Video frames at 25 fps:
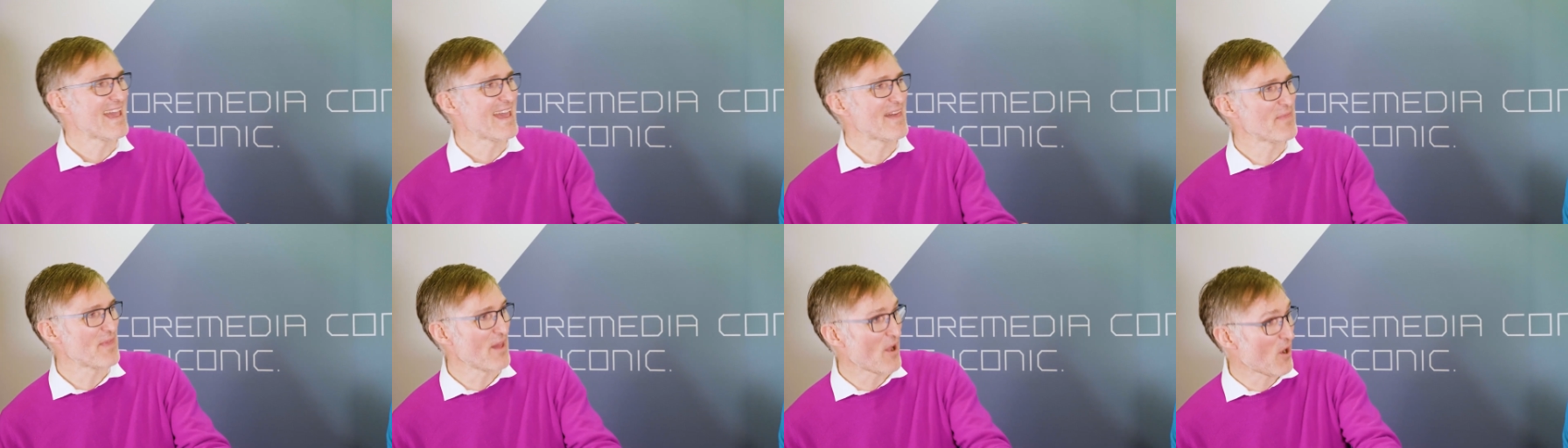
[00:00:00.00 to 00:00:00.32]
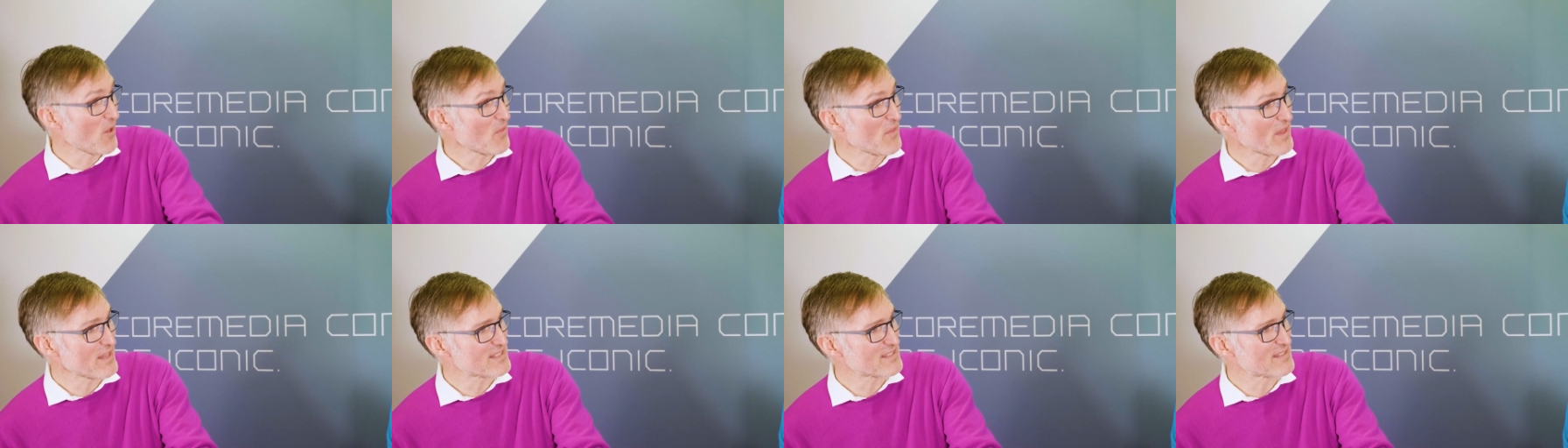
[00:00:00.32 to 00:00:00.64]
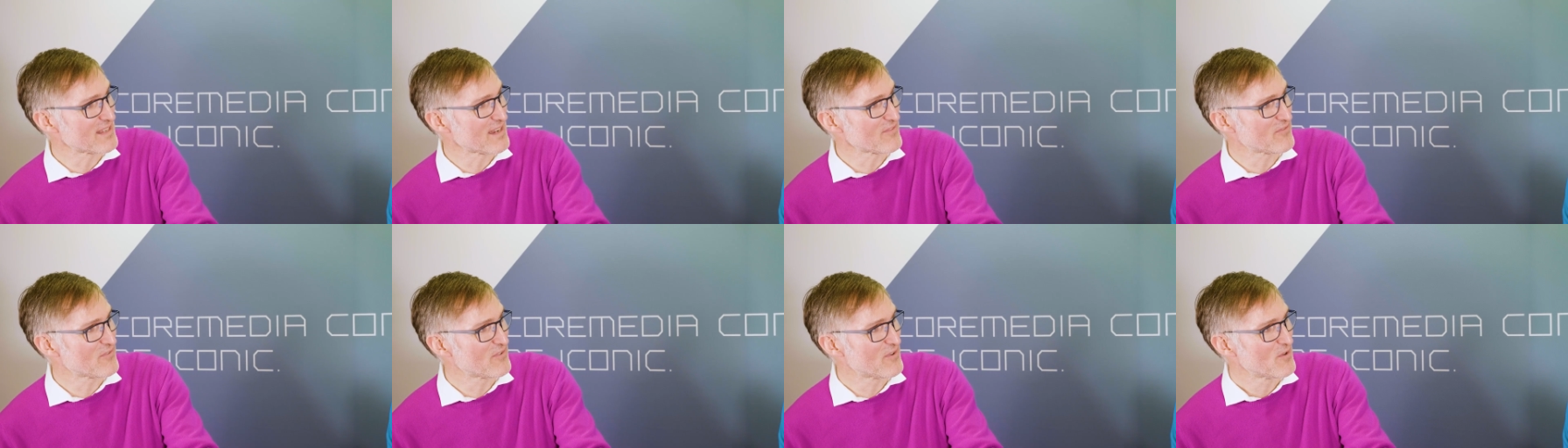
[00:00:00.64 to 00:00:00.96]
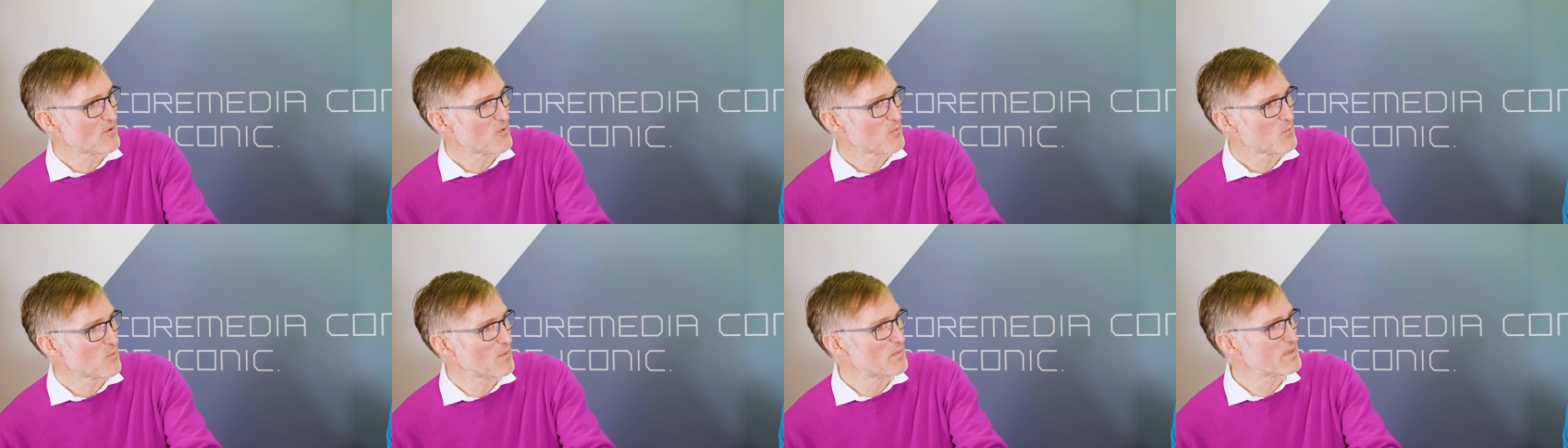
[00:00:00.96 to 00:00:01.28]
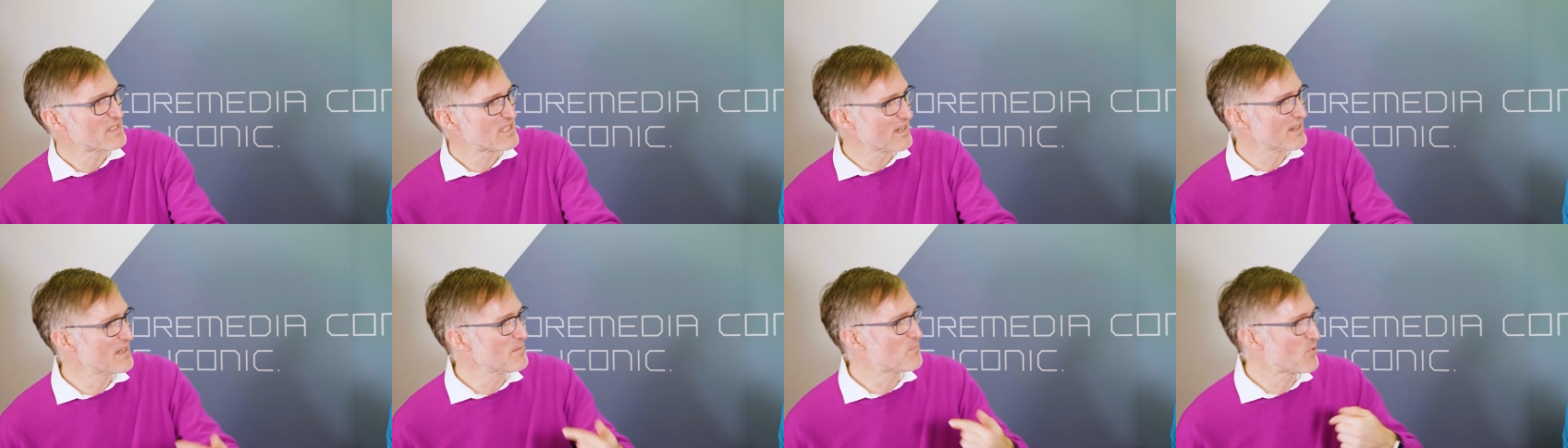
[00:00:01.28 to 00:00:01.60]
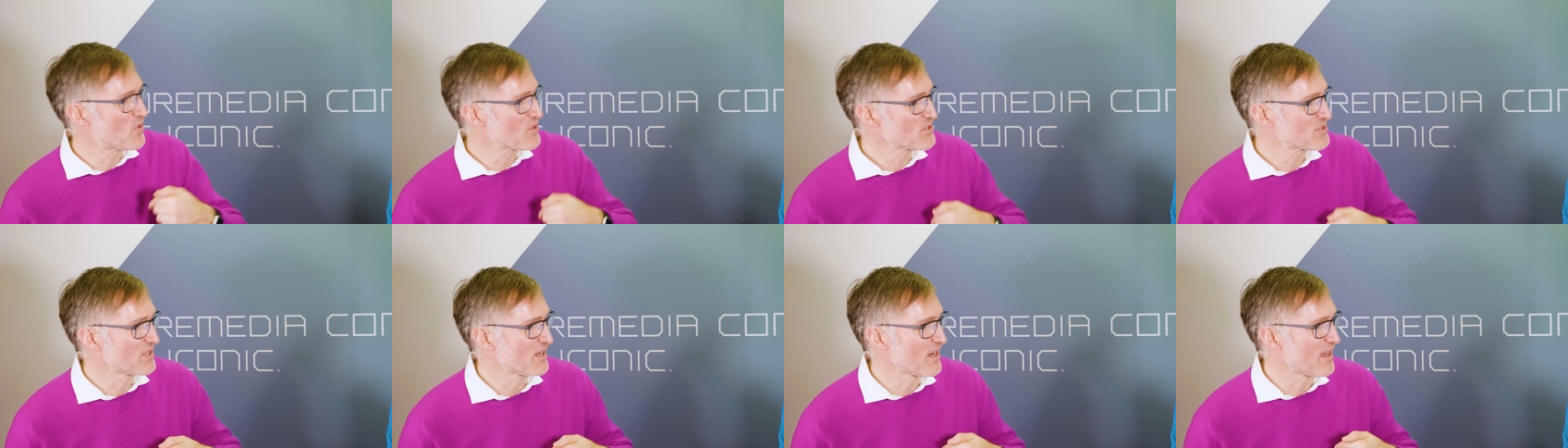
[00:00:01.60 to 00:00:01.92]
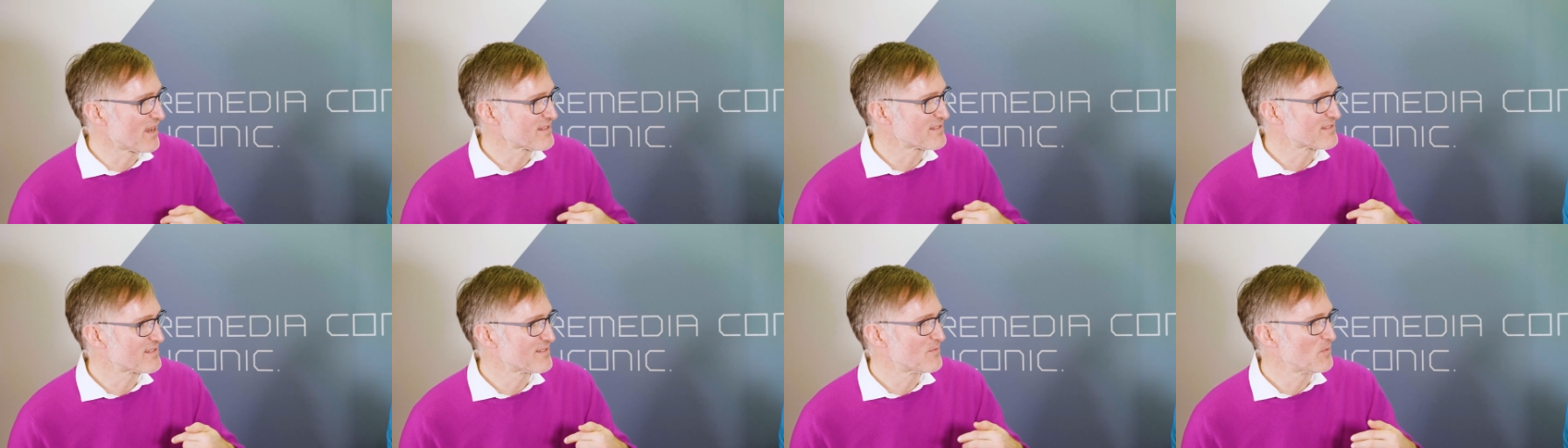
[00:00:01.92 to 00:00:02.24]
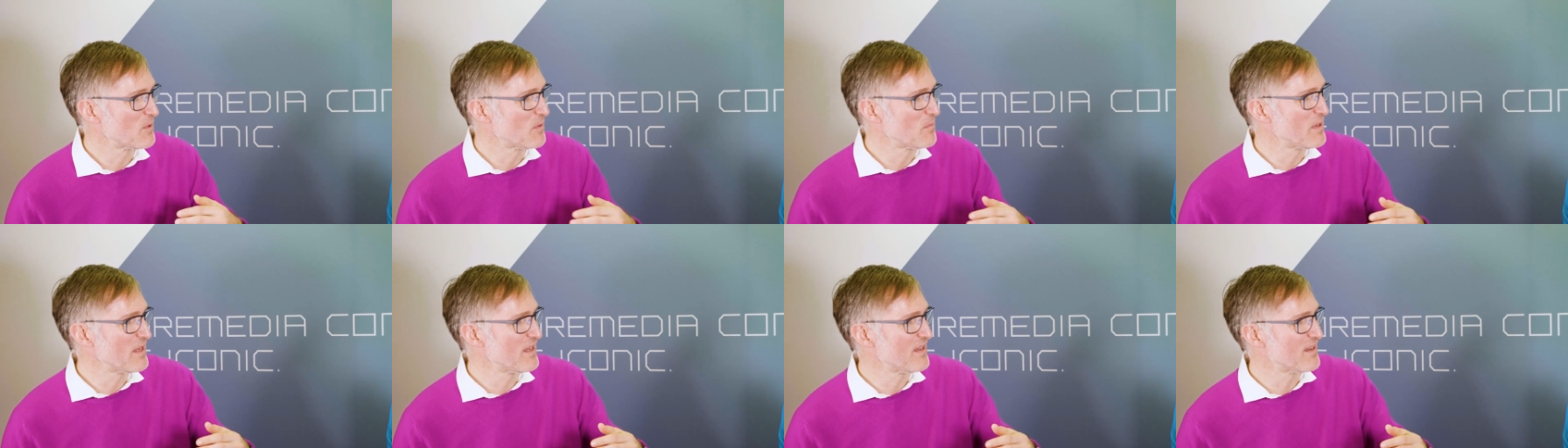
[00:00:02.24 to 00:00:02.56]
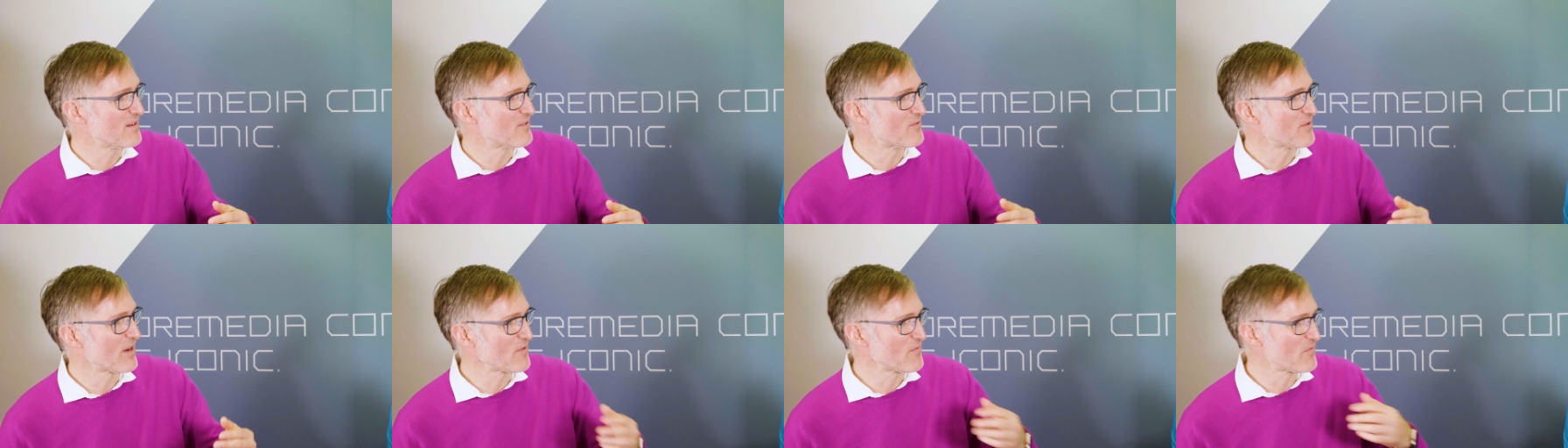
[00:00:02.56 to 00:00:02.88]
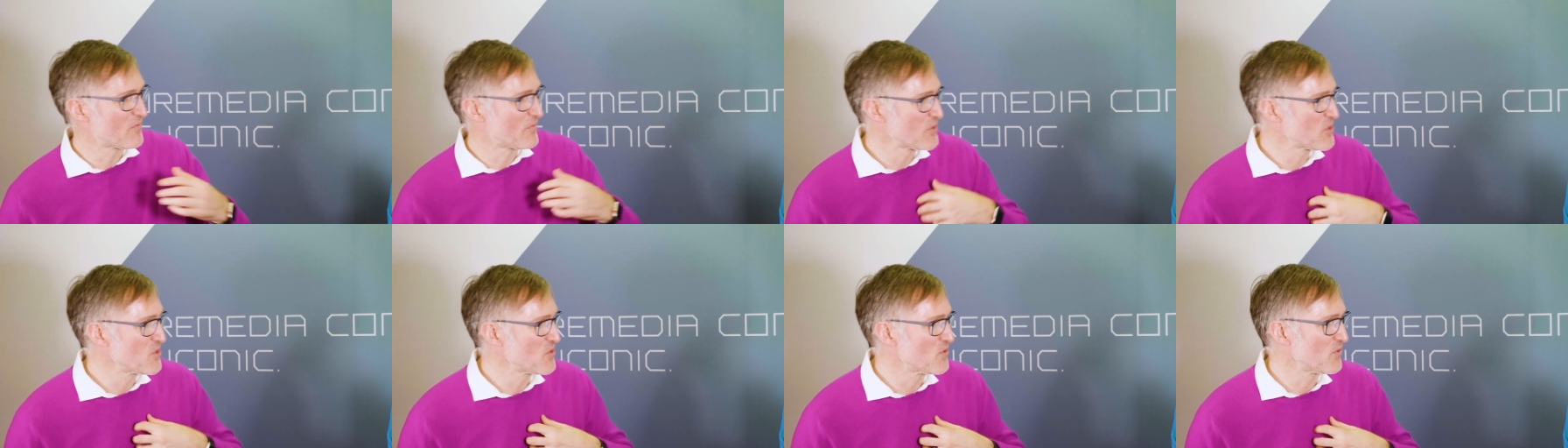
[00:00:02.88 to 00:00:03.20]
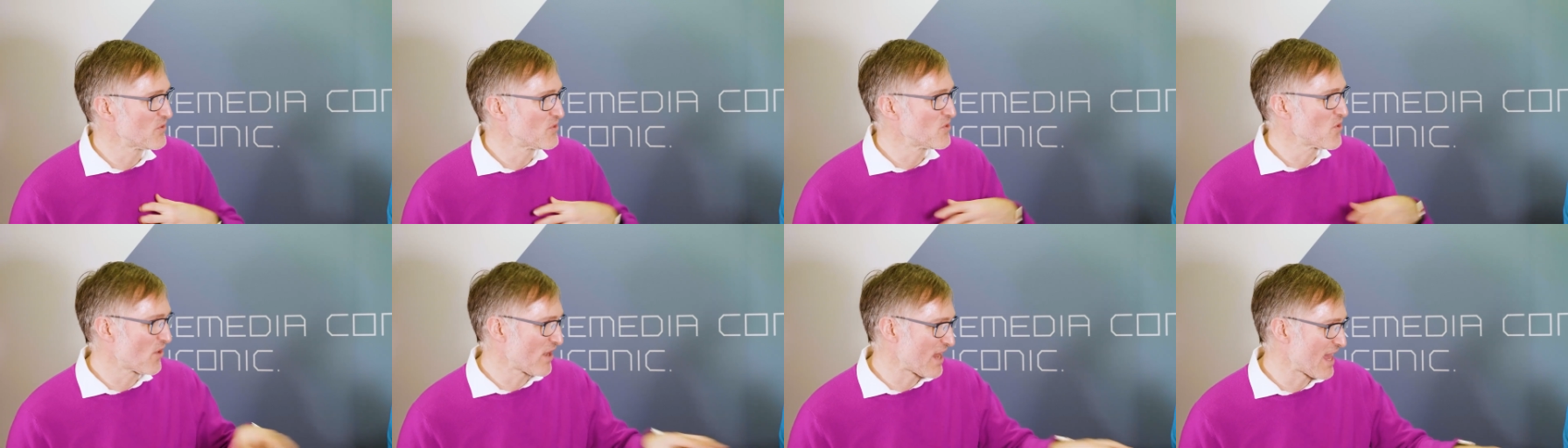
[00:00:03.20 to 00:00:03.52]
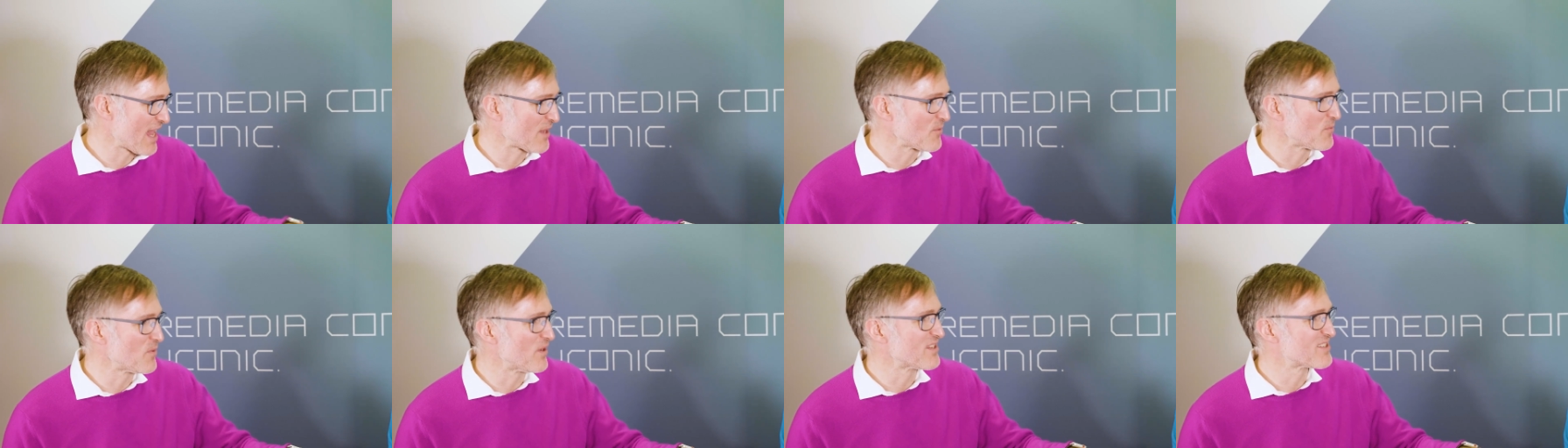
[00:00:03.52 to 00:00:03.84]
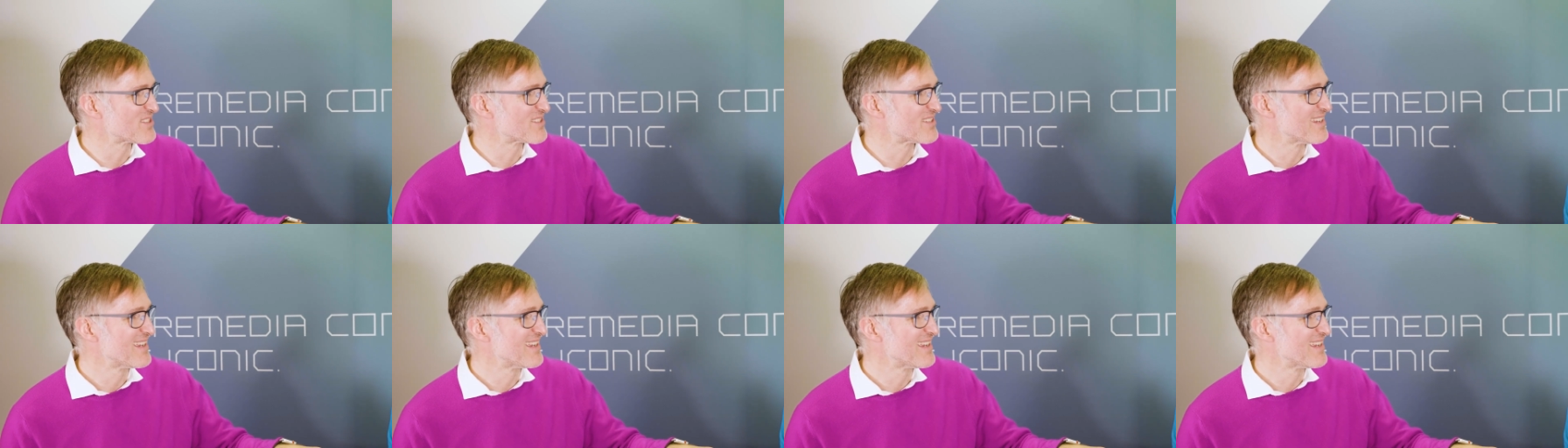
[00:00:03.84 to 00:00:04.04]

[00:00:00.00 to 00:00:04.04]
and all that stuff will be suddenly personalized. It will yep. be relevant for you, your yep. language.